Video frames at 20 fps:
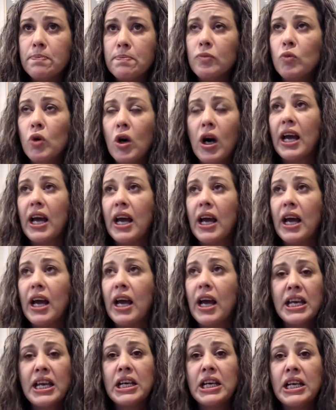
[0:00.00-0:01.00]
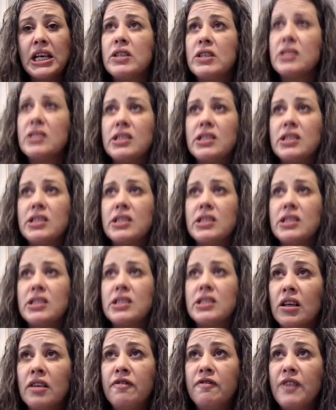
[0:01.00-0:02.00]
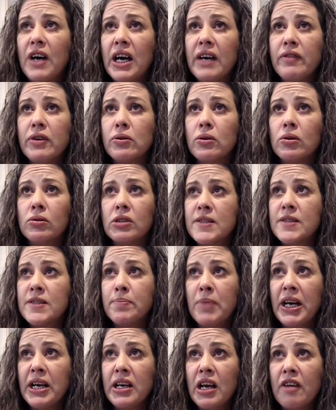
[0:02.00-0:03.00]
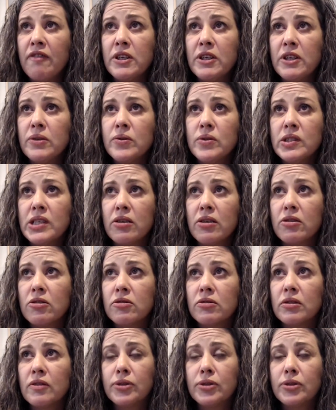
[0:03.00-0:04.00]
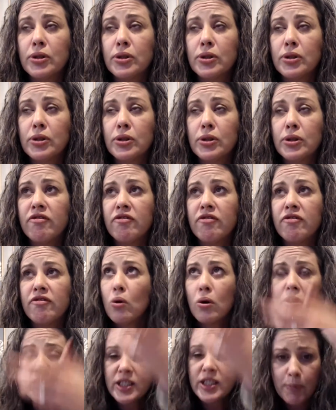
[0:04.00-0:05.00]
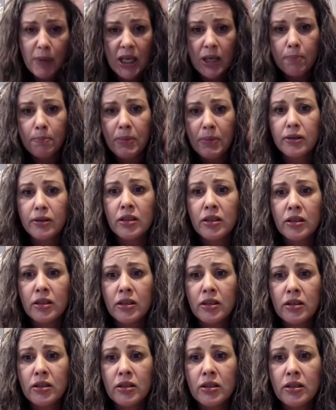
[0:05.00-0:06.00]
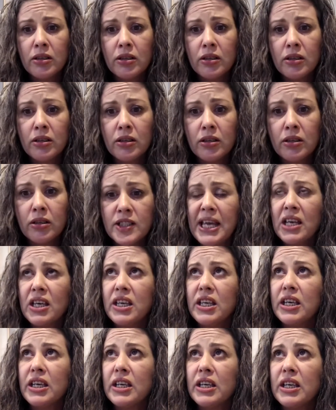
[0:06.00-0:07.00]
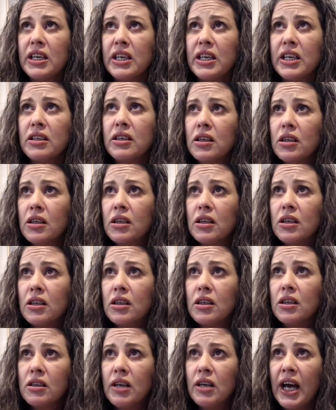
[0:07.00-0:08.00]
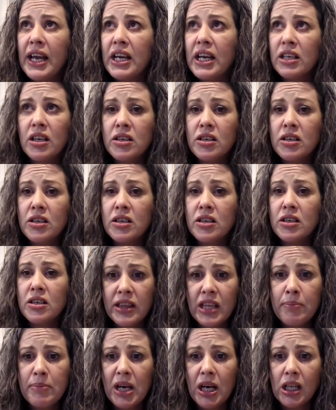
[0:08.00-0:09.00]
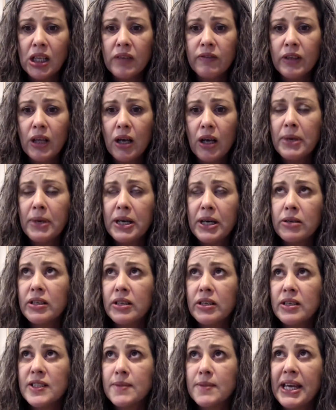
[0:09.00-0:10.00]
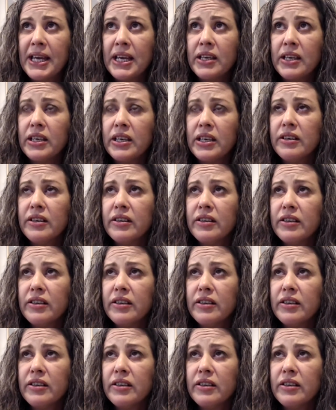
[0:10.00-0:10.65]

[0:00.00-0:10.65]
Well, I can't even say a 5-year-old because my nephews that are 3 and 4 speak better than Spanky. I can understand them a hell of a lot better than Spanky.